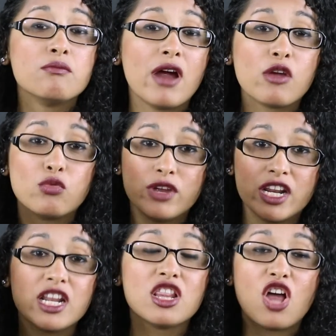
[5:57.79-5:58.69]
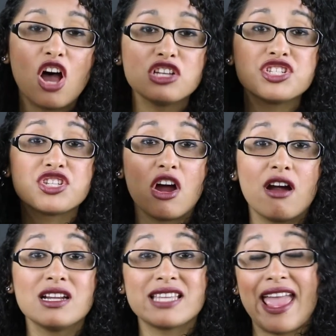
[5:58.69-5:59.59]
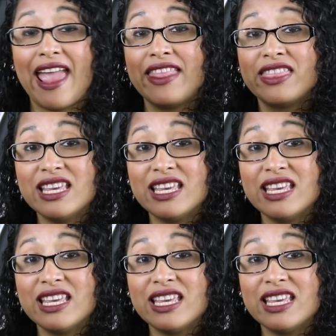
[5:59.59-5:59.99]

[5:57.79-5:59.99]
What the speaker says: by reading Lost Stars, and